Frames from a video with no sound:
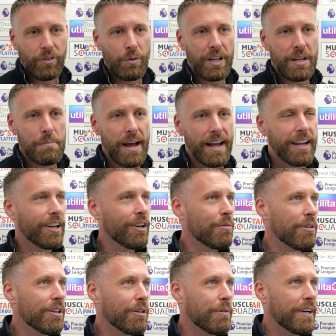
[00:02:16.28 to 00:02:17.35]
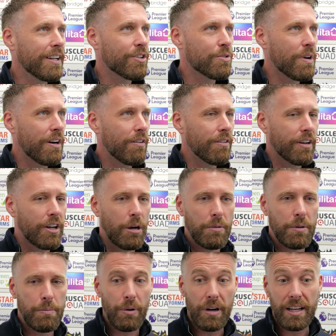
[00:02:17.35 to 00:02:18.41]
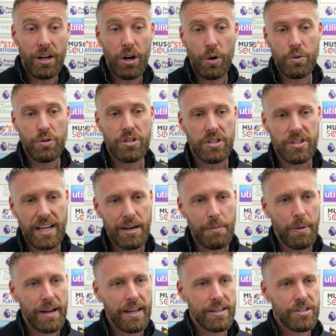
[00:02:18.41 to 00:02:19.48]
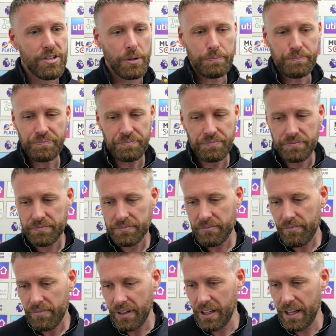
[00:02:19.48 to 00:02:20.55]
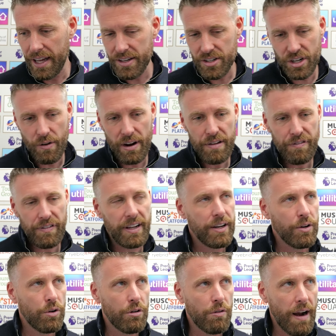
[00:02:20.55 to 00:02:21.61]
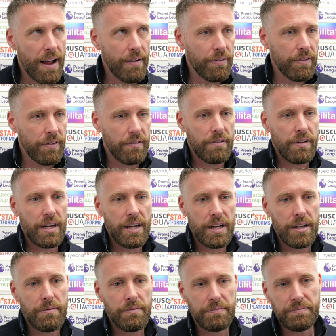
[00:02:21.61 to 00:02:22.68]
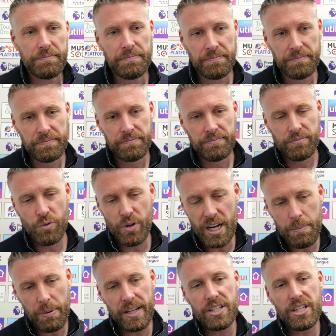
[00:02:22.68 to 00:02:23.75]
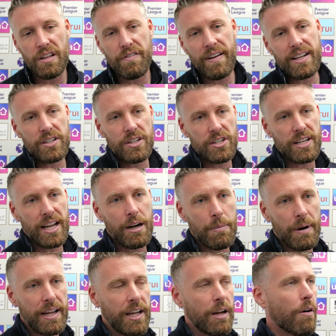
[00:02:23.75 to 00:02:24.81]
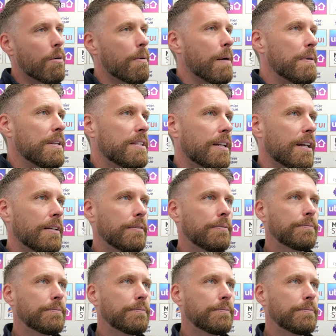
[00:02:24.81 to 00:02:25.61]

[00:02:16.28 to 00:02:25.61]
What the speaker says: we can back it up with a win as well and a couple of brilliant goals to celebrate. So, yeah, it's a great feeling all around. Really pleased that the fans could celebrate and go home happy today.